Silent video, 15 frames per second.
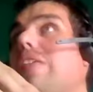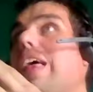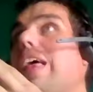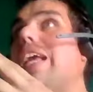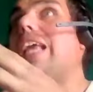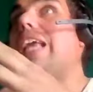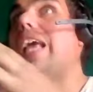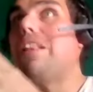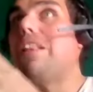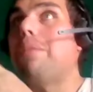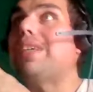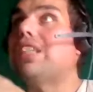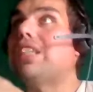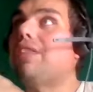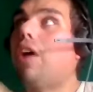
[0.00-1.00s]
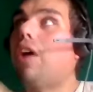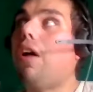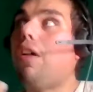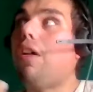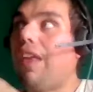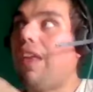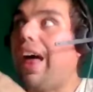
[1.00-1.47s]
then, in the midst of
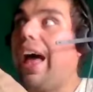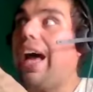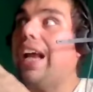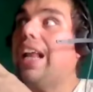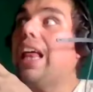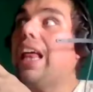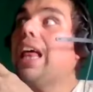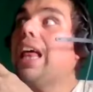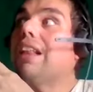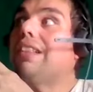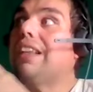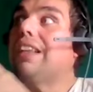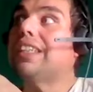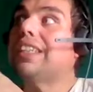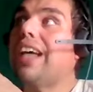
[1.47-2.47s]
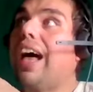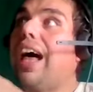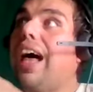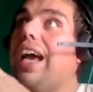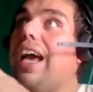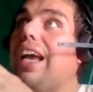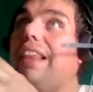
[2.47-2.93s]
all that, this
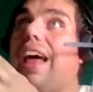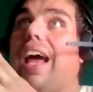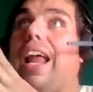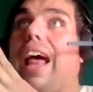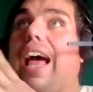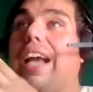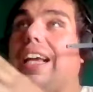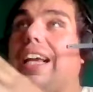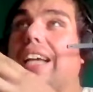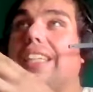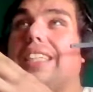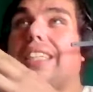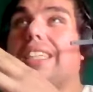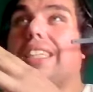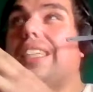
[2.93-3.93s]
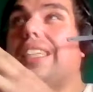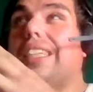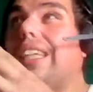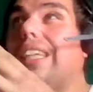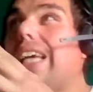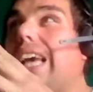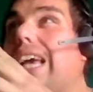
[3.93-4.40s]
guy that I guess
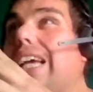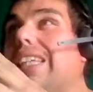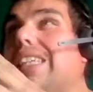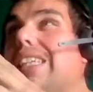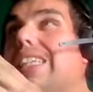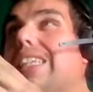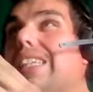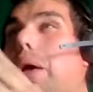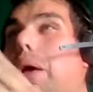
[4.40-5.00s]
is